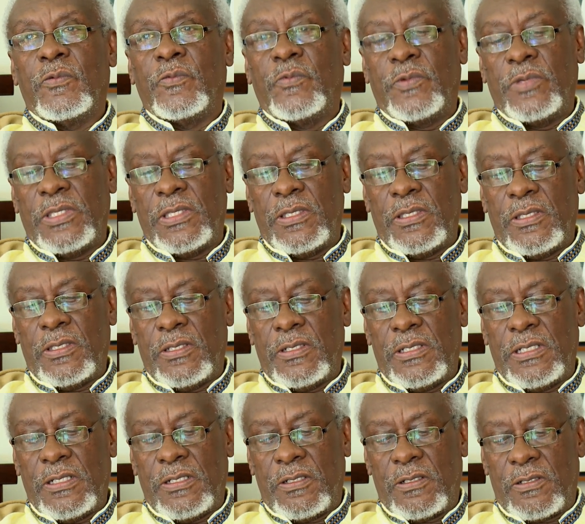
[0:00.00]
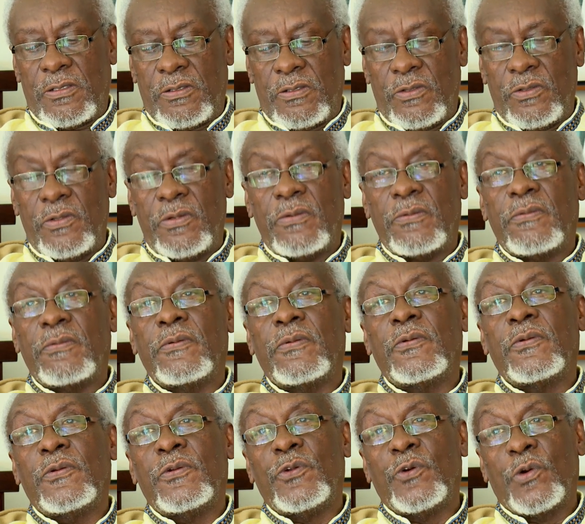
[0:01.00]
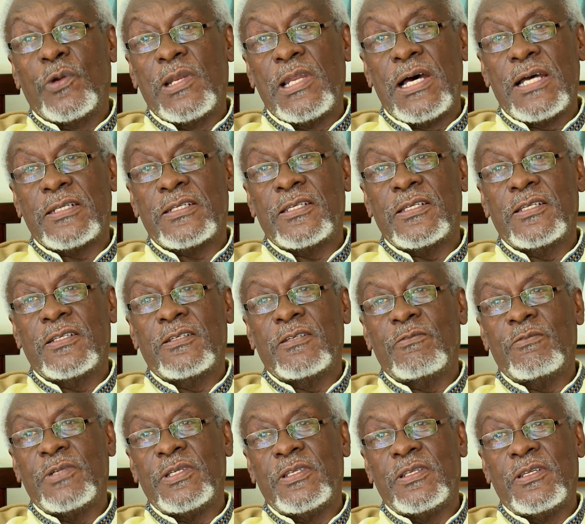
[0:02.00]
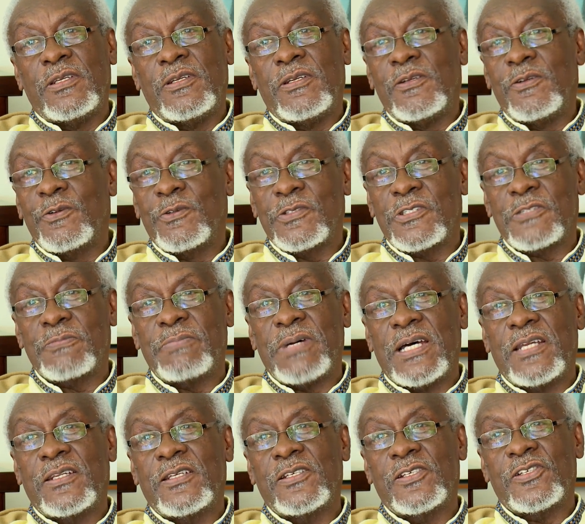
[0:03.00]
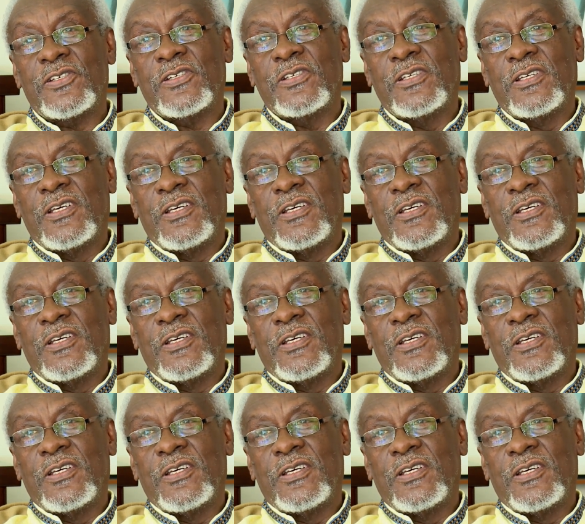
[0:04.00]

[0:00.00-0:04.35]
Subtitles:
we didn't know Latin, we didn't know Spanish,